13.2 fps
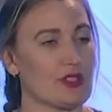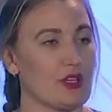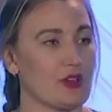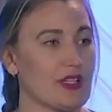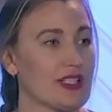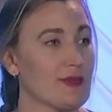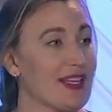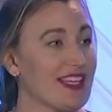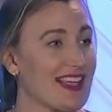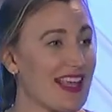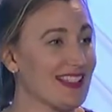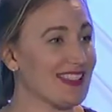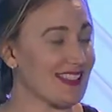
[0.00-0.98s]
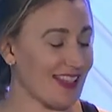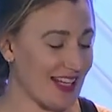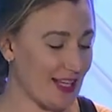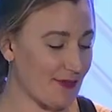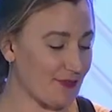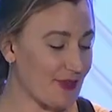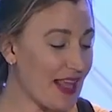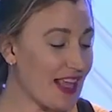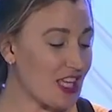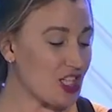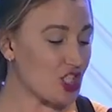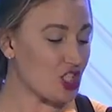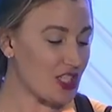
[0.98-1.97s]
agreed to be a case study.
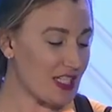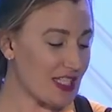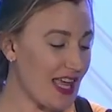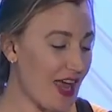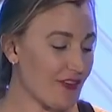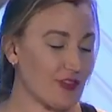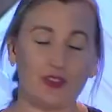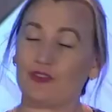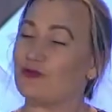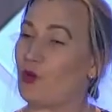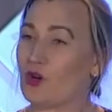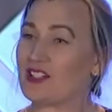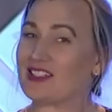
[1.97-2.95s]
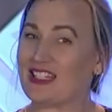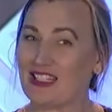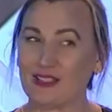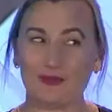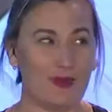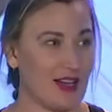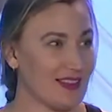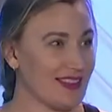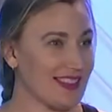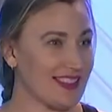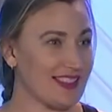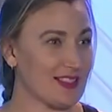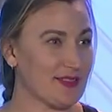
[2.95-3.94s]
She, after 14
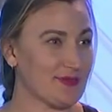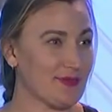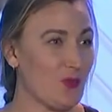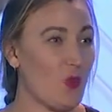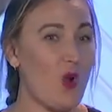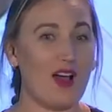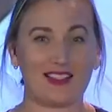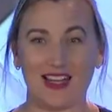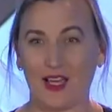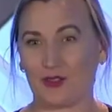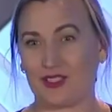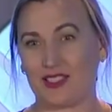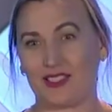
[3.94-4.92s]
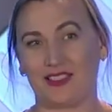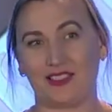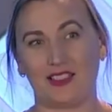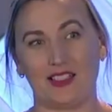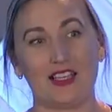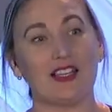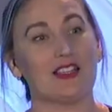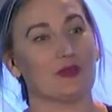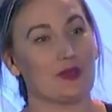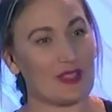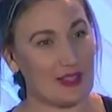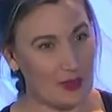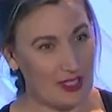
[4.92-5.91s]
months, walked out
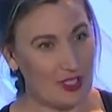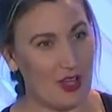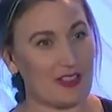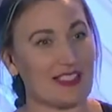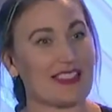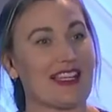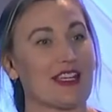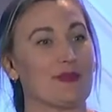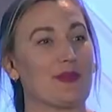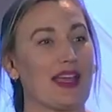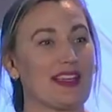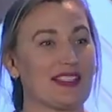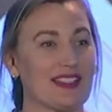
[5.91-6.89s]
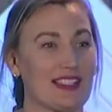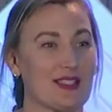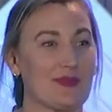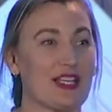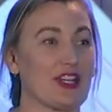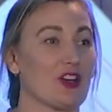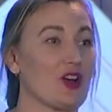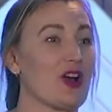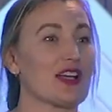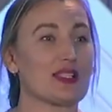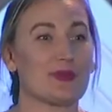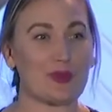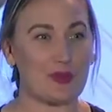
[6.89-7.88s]
with what's called standby assist, meaning her
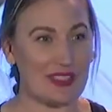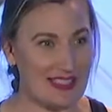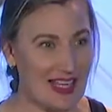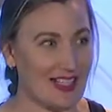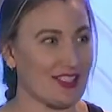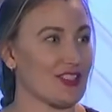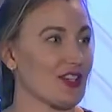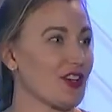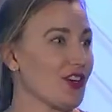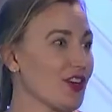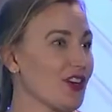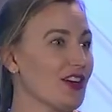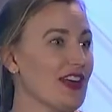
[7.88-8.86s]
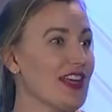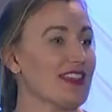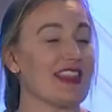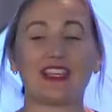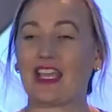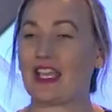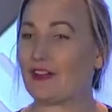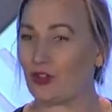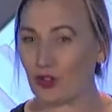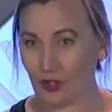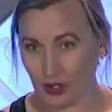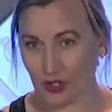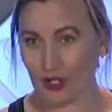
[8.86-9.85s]
husband was next to her. They gave her
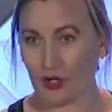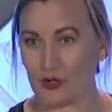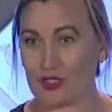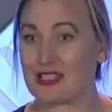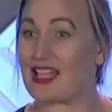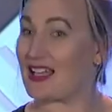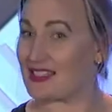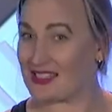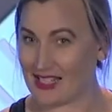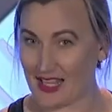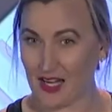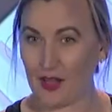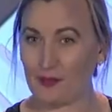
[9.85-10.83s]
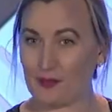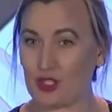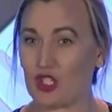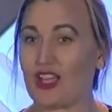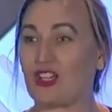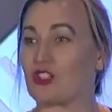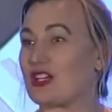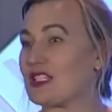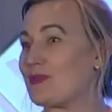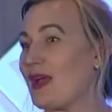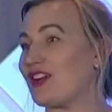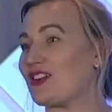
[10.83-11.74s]
her clothes at setup. She got dressed by